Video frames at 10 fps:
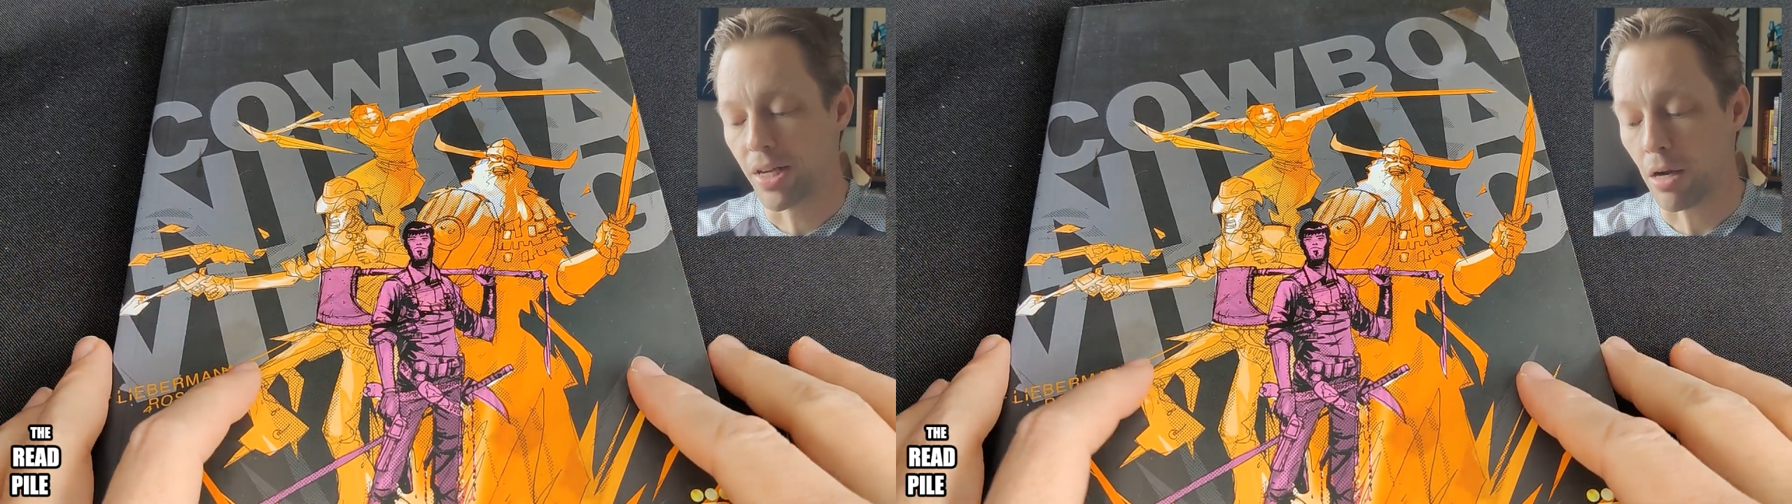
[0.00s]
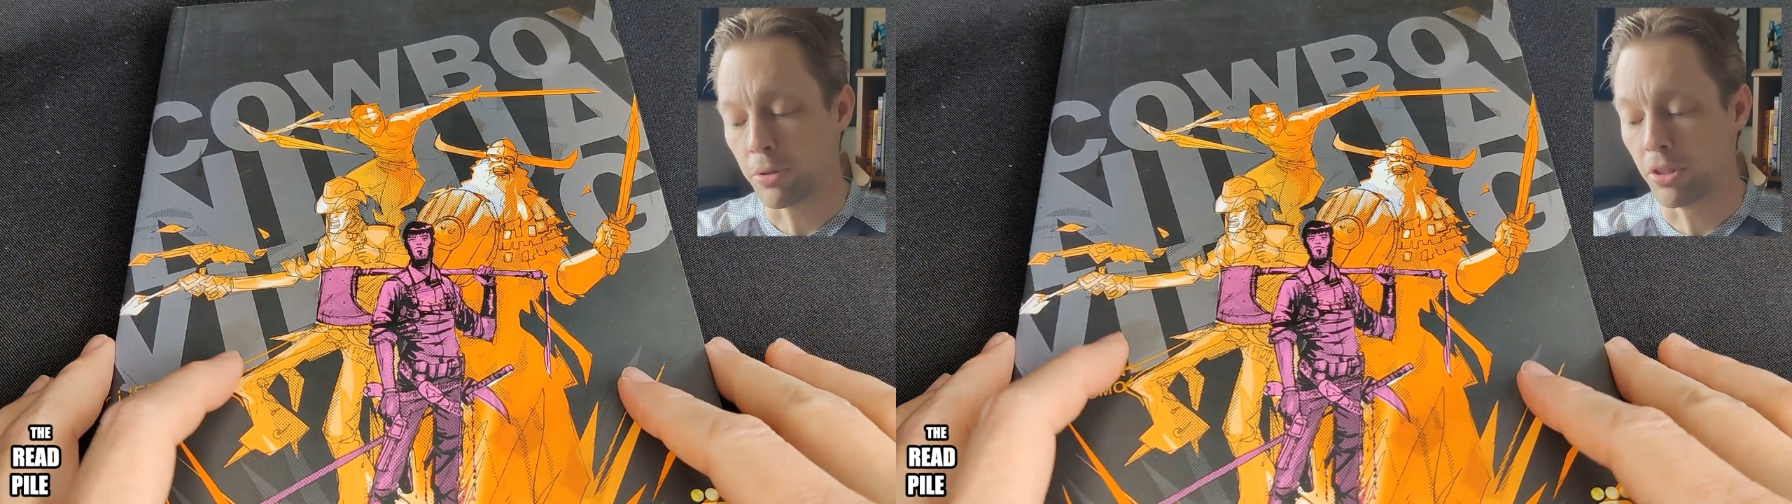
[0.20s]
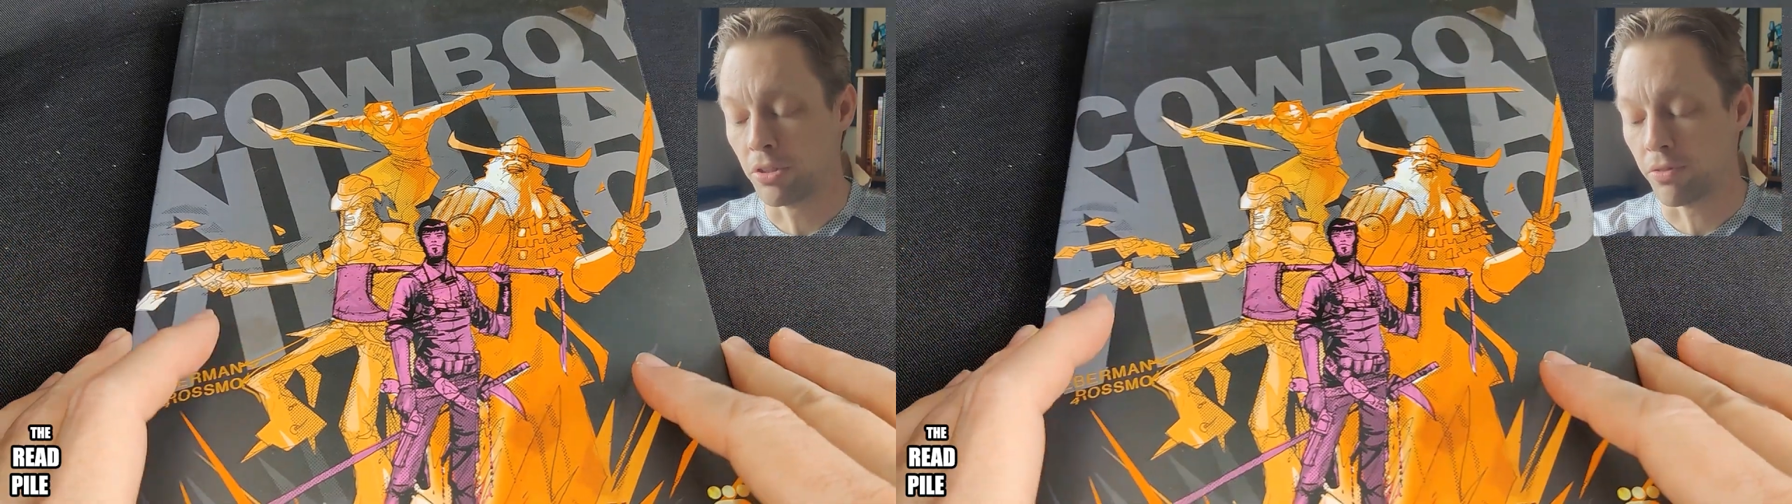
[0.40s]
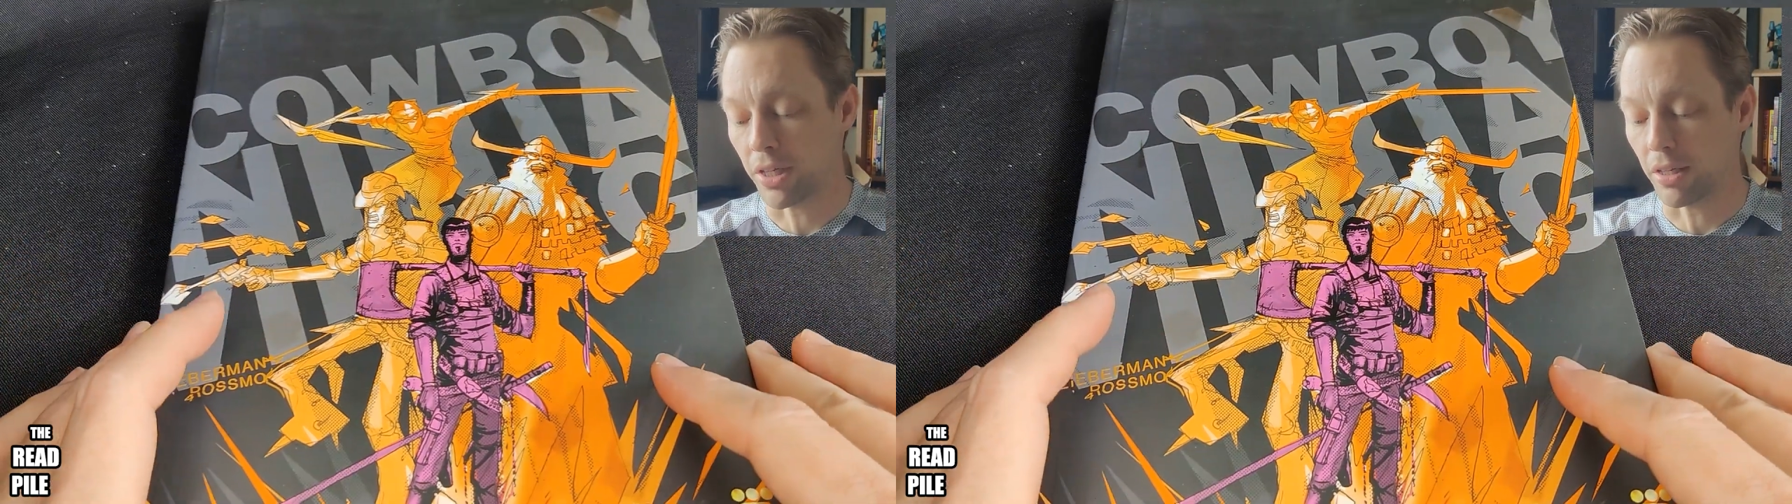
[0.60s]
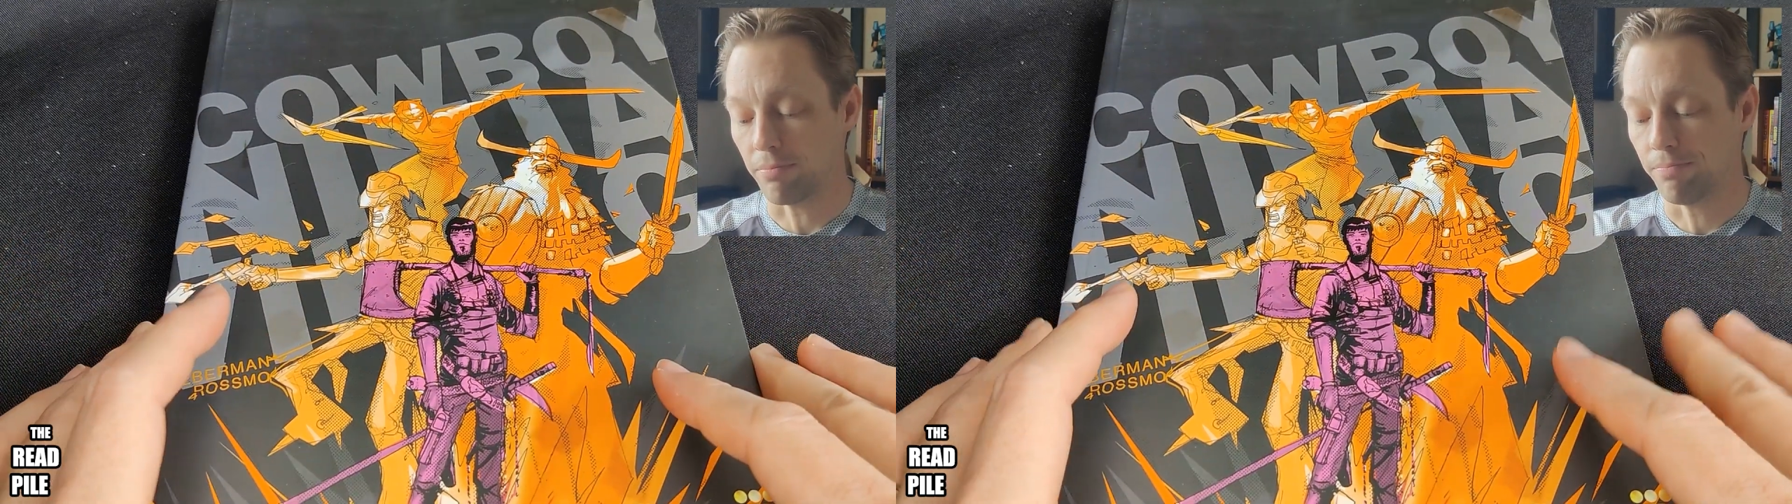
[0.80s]
Cowboy Ninja
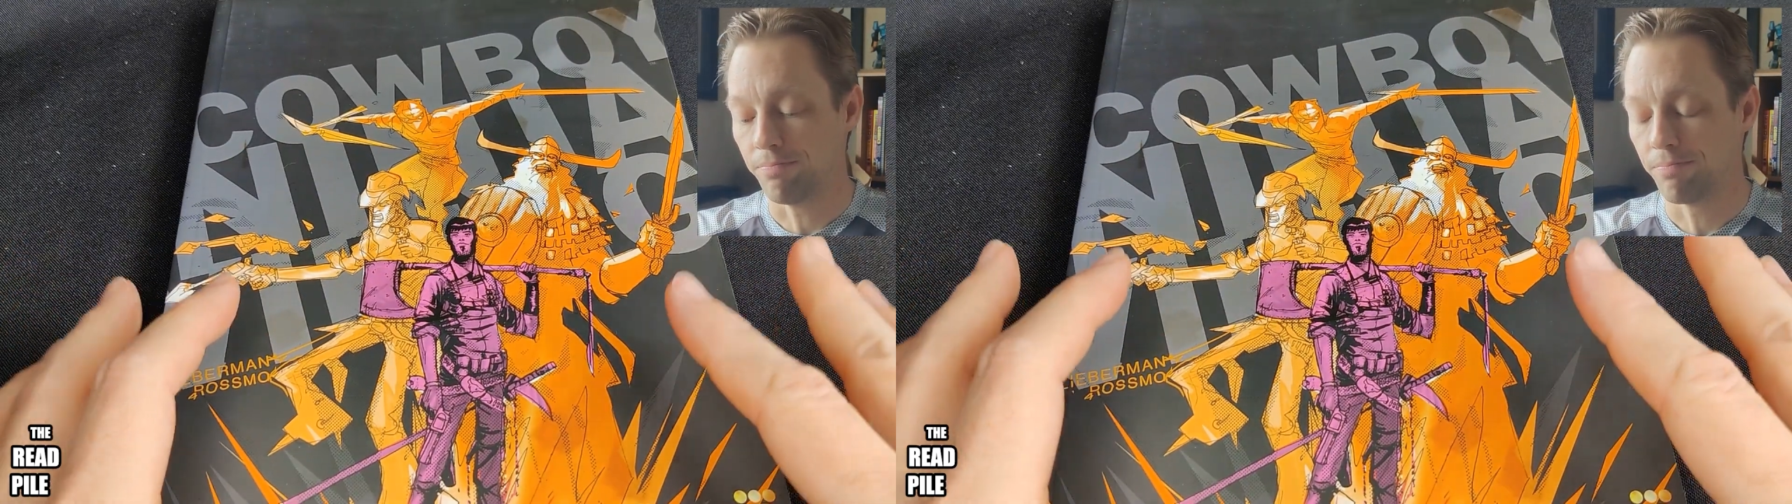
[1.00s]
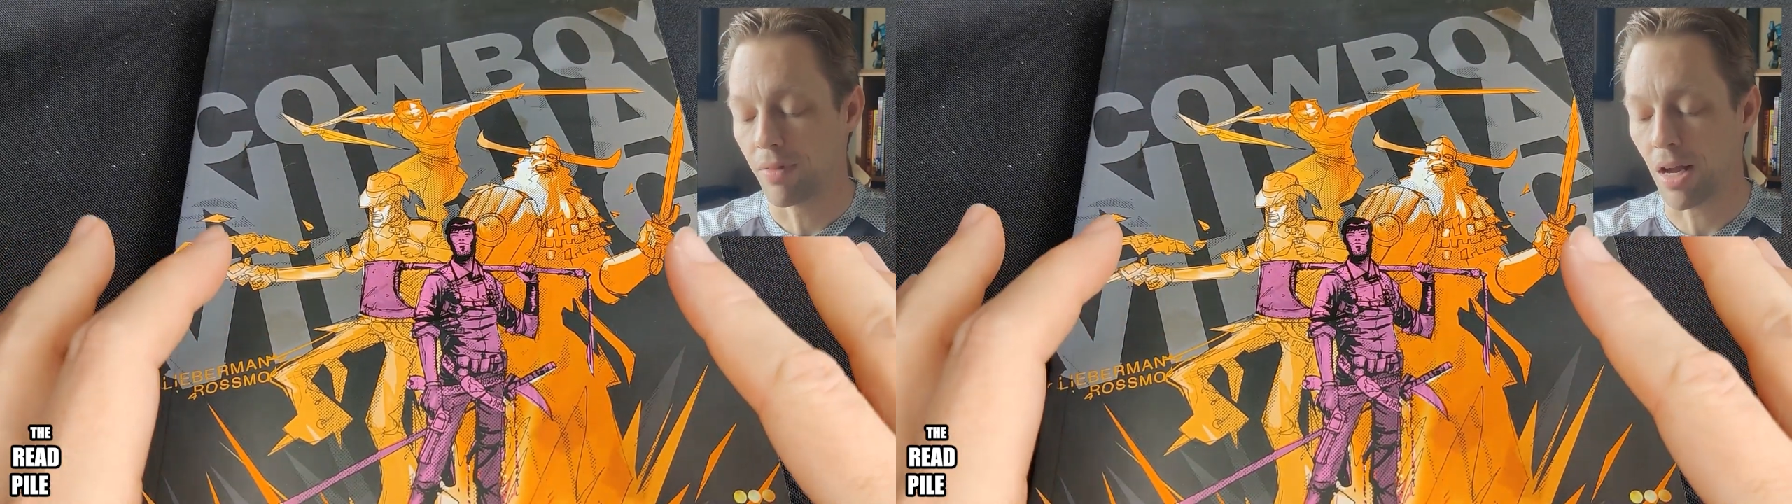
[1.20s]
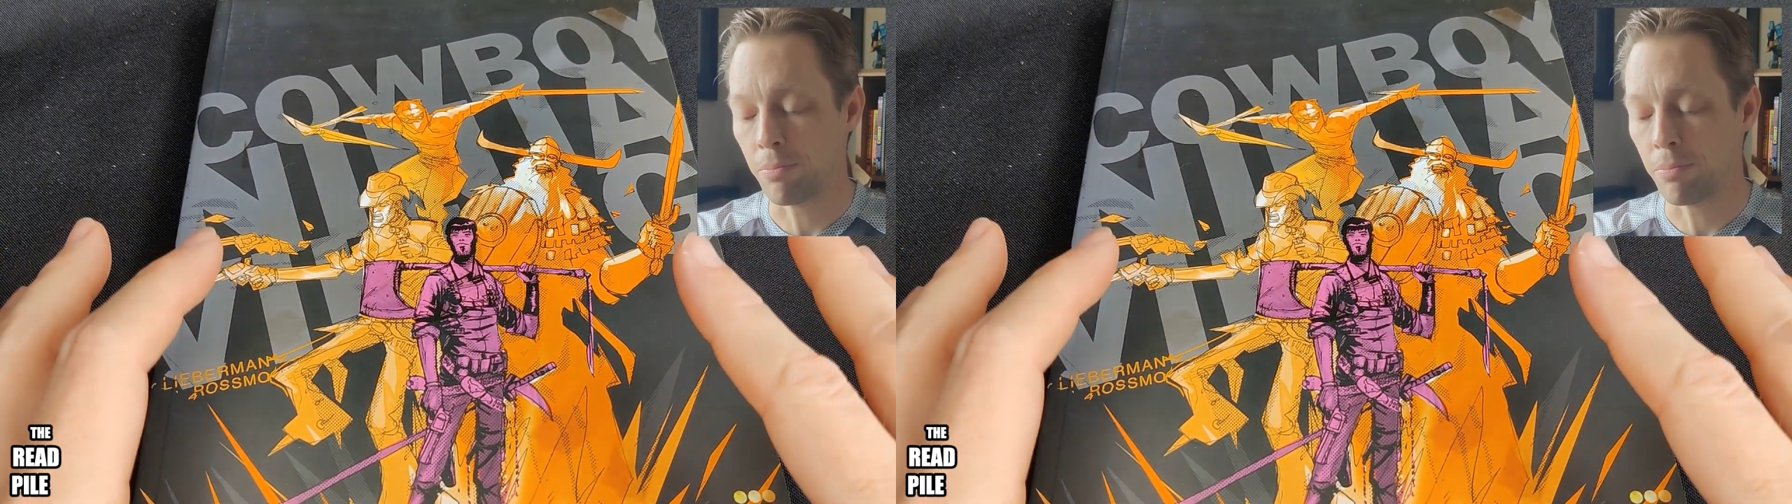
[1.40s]
Viking. I